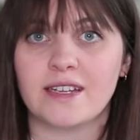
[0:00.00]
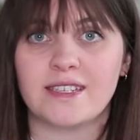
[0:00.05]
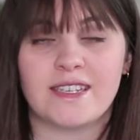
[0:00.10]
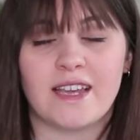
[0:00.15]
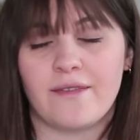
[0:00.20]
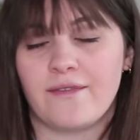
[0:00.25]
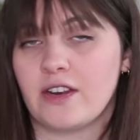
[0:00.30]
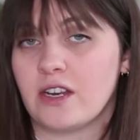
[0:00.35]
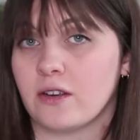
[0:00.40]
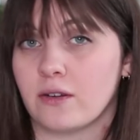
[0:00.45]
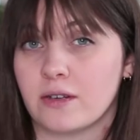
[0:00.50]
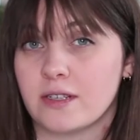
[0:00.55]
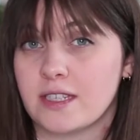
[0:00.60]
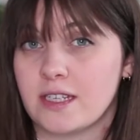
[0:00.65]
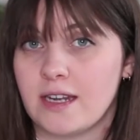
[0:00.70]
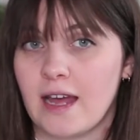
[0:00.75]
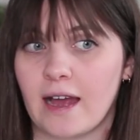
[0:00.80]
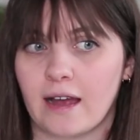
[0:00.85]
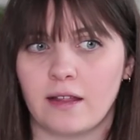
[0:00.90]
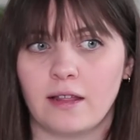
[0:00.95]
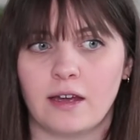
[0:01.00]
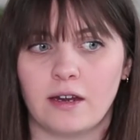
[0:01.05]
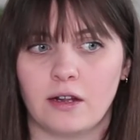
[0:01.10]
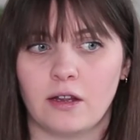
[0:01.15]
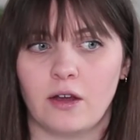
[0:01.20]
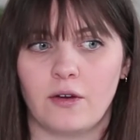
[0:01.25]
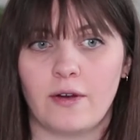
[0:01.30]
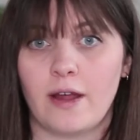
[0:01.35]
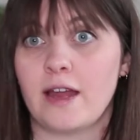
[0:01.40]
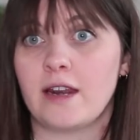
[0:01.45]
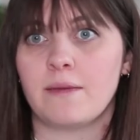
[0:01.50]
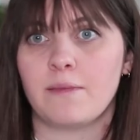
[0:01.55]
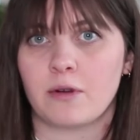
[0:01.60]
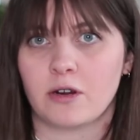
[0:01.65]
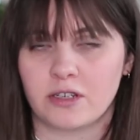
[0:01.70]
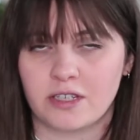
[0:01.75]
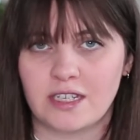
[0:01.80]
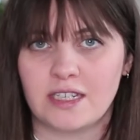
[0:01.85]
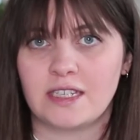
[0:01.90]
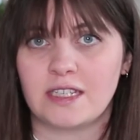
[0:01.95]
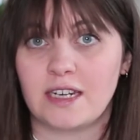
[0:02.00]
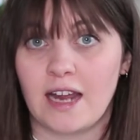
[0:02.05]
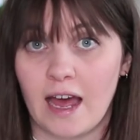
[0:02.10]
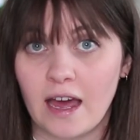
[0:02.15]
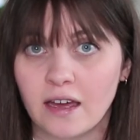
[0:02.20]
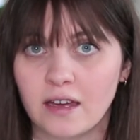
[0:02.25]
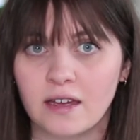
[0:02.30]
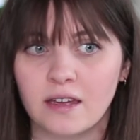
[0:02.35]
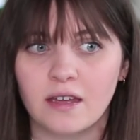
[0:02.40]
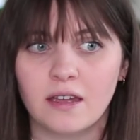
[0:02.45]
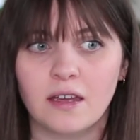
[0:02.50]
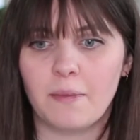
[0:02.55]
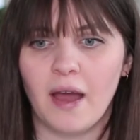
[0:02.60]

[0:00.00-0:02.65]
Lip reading: a 7-year-old's neck, let alone any person's neck,